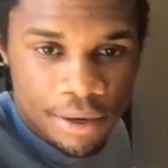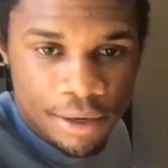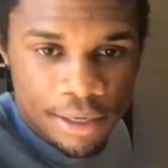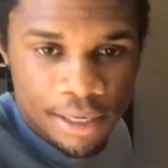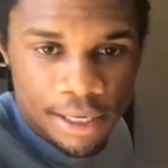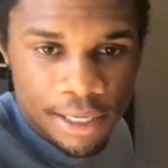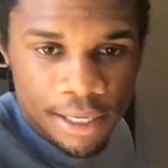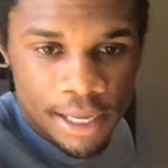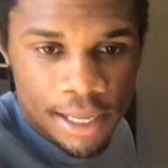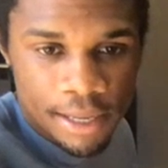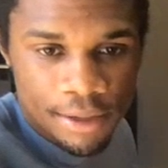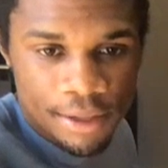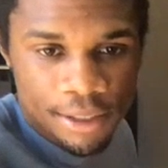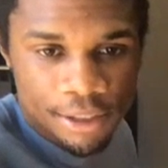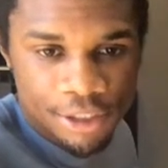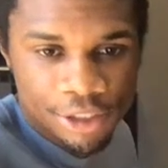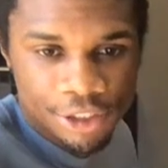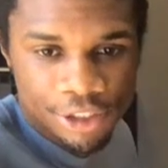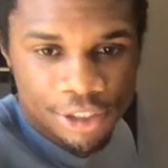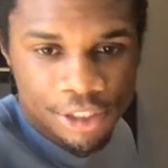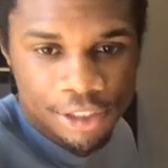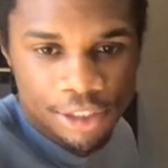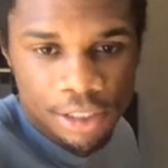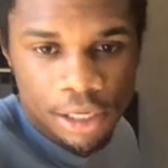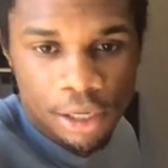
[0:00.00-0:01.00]
And again, this
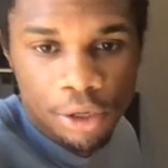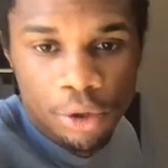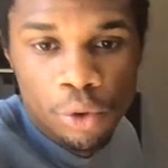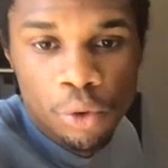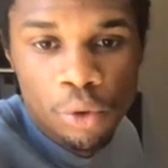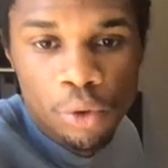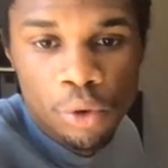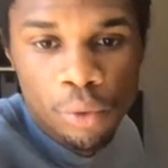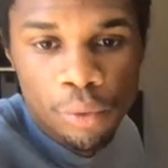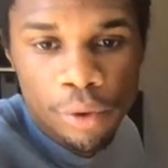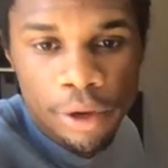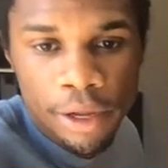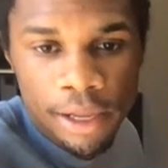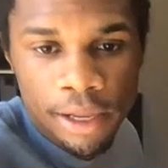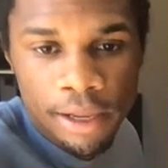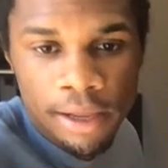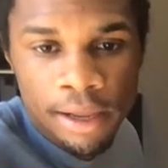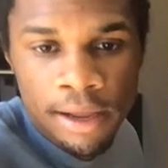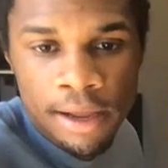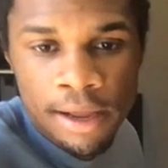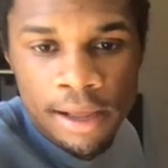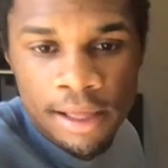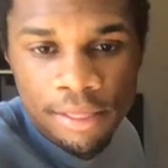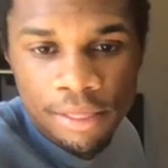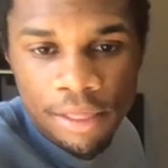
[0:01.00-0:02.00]
is just a cool
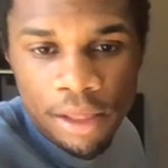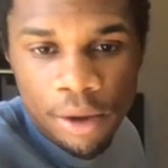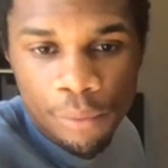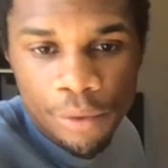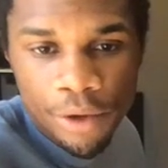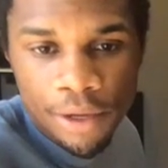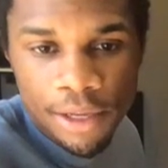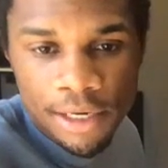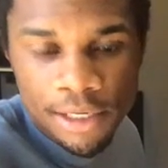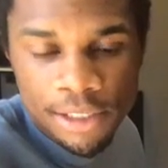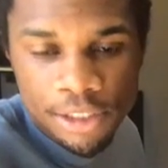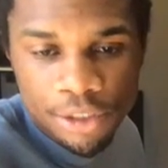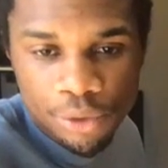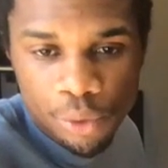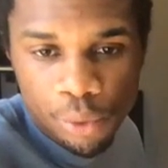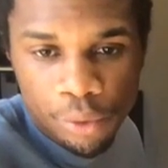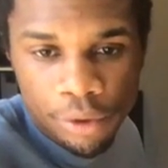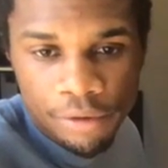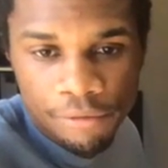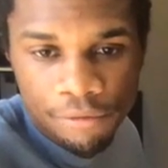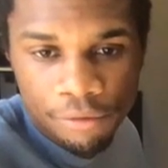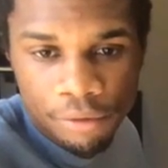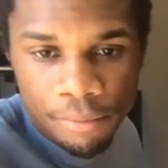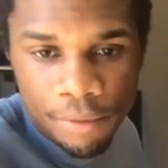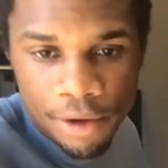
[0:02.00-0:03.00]
way that we can
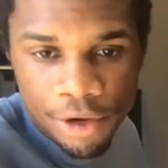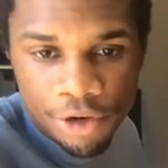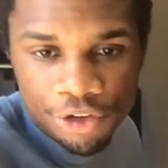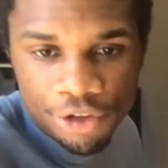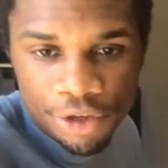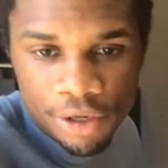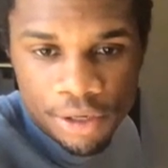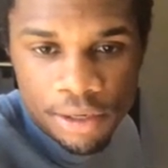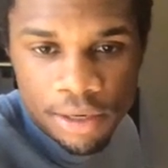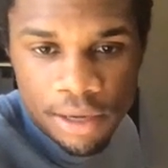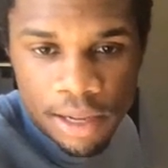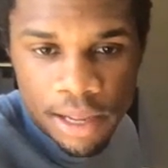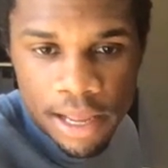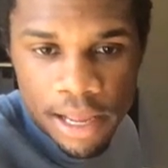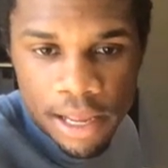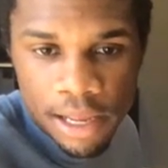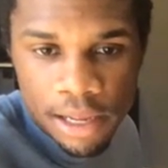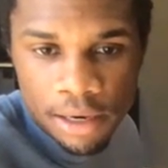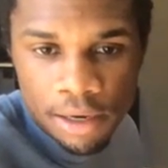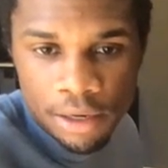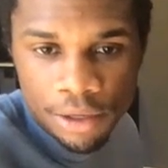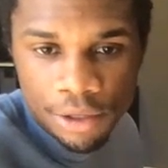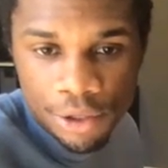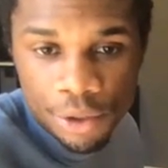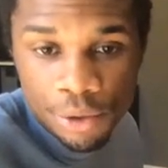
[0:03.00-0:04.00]
store information
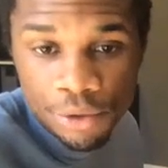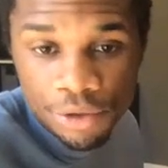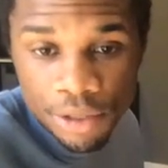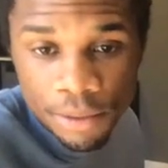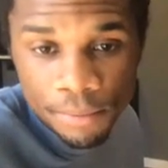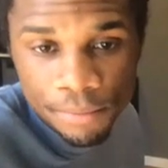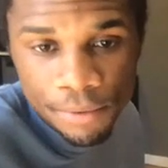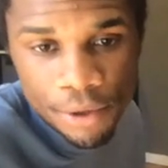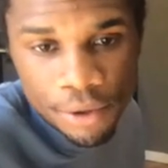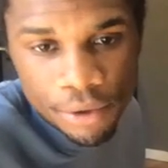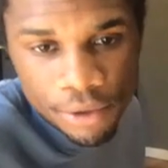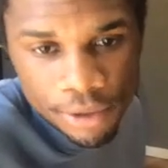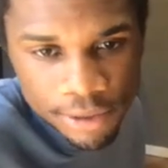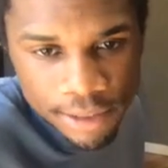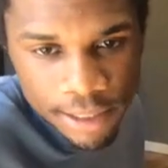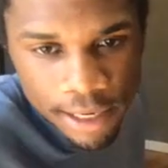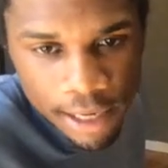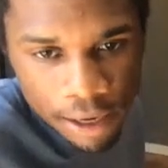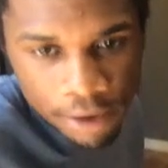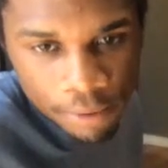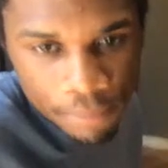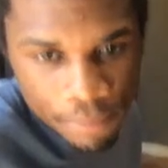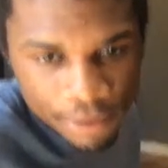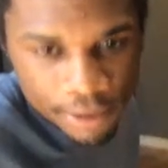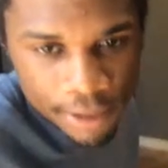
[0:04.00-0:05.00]
and use computers
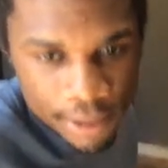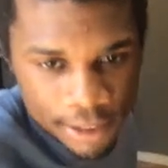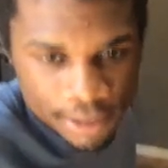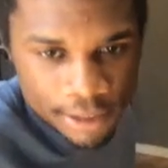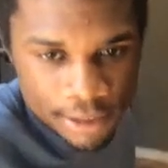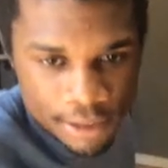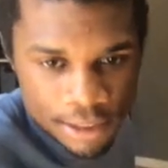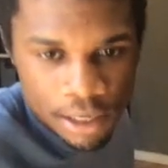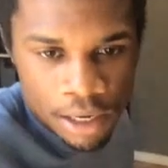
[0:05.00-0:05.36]
now because